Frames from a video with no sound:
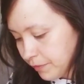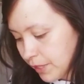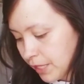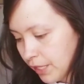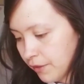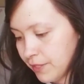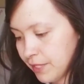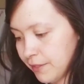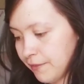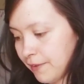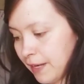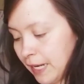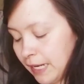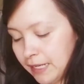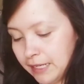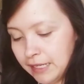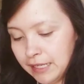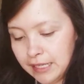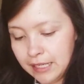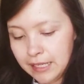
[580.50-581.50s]
it was fine.
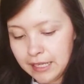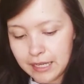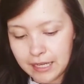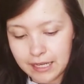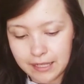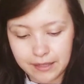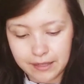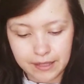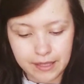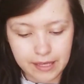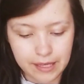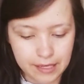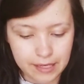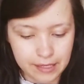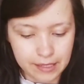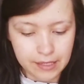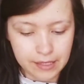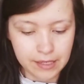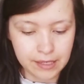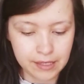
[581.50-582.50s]
And
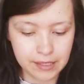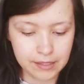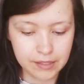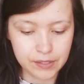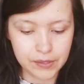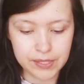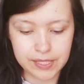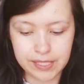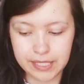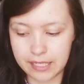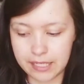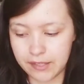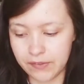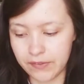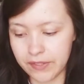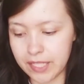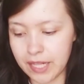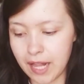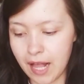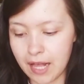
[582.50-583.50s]
then towards the end of
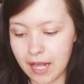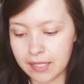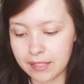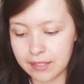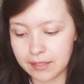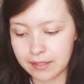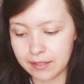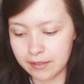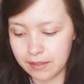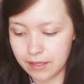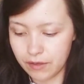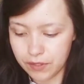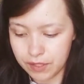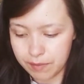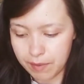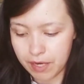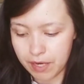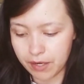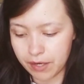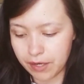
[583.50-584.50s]
the class, it was
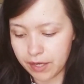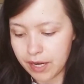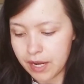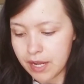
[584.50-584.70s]
better.